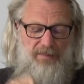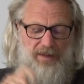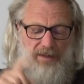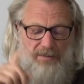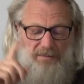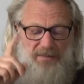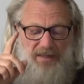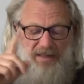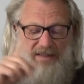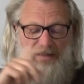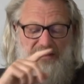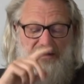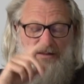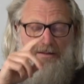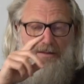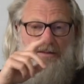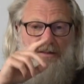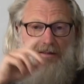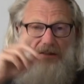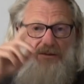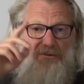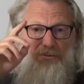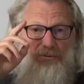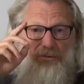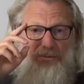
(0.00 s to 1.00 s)
But in a
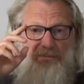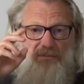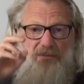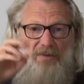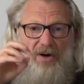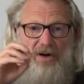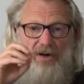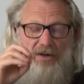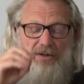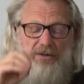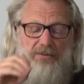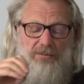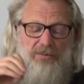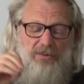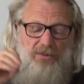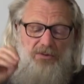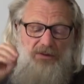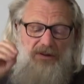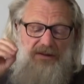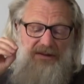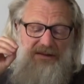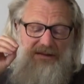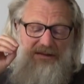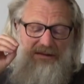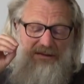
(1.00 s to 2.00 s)
remarkable
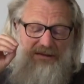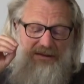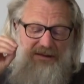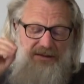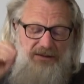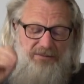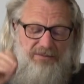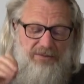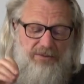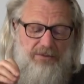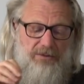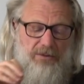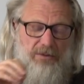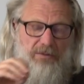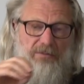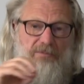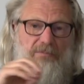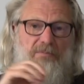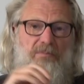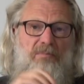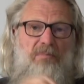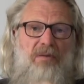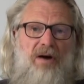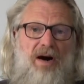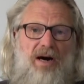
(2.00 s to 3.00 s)
endeavor
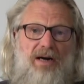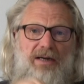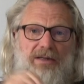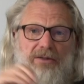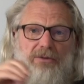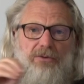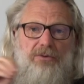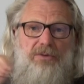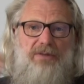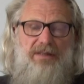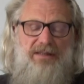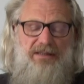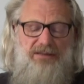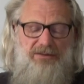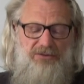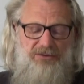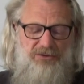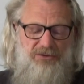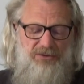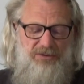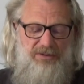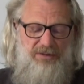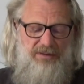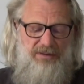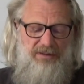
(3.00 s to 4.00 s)
of
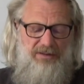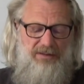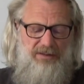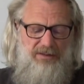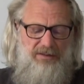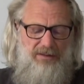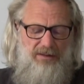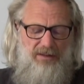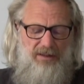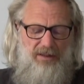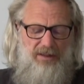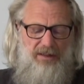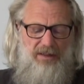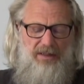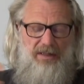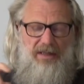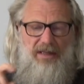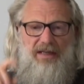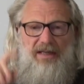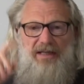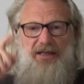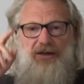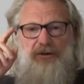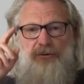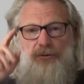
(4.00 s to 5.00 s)
bioengineering,
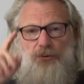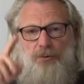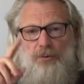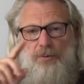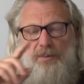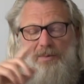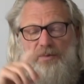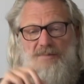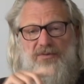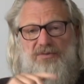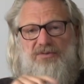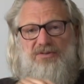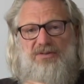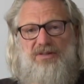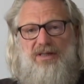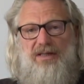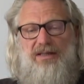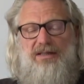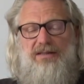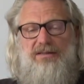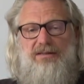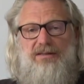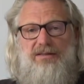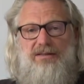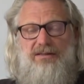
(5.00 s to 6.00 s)
a group of
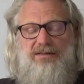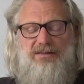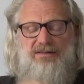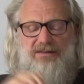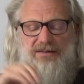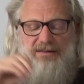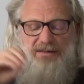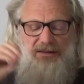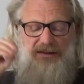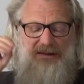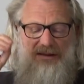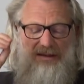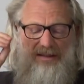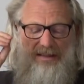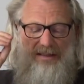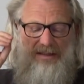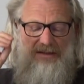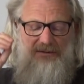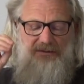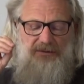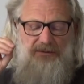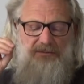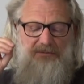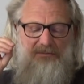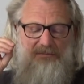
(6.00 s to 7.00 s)
scientists
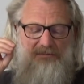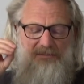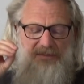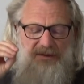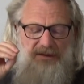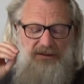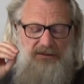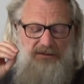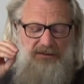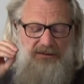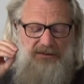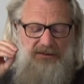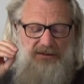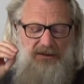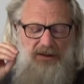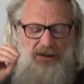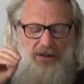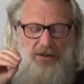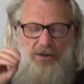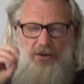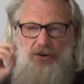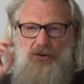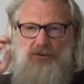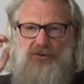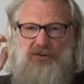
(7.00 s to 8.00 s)
even built
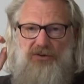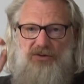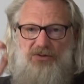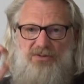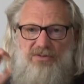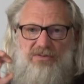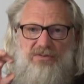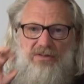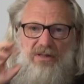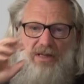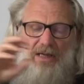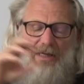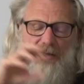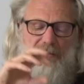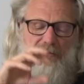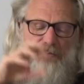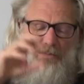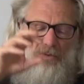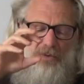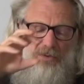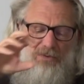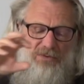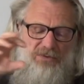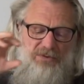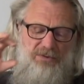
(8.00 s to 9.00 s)
on the slime
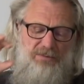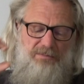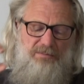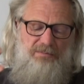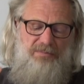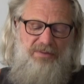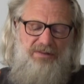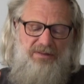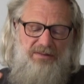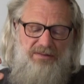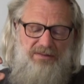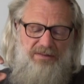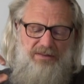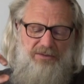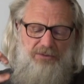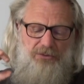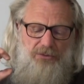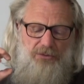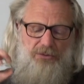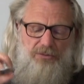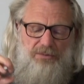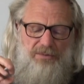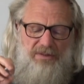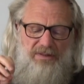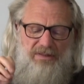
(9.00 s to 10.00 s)
mold's ability to
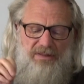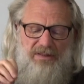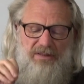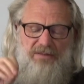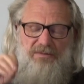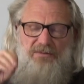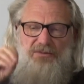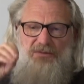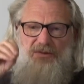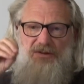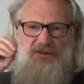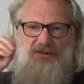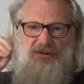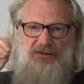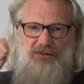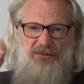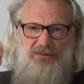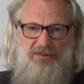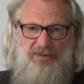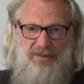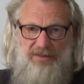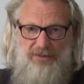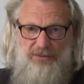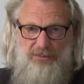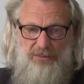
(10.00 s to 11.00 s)
create efficient
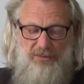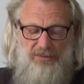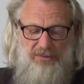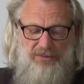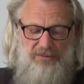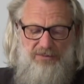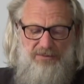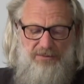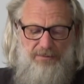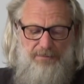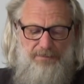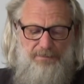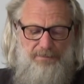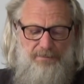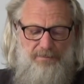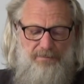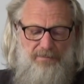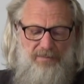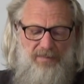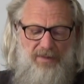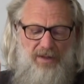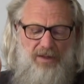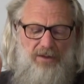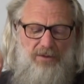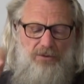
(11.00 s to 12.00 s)
networks
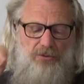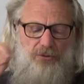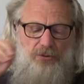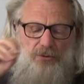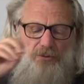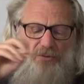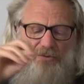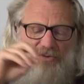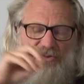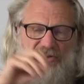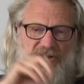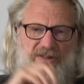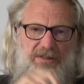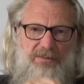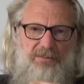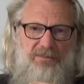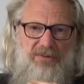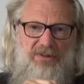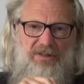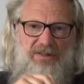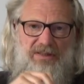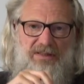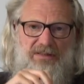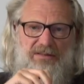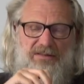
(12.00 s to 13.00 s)
to
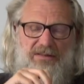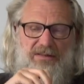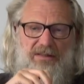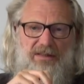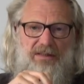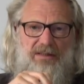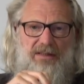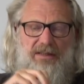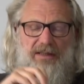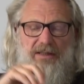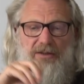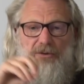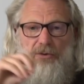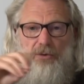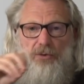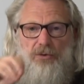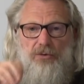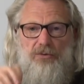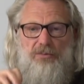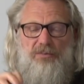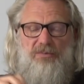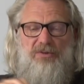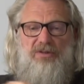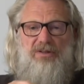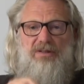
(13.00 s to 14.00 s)
simulate and
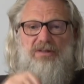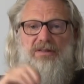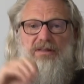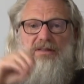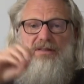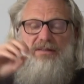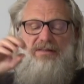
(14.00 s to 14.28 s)
ultimately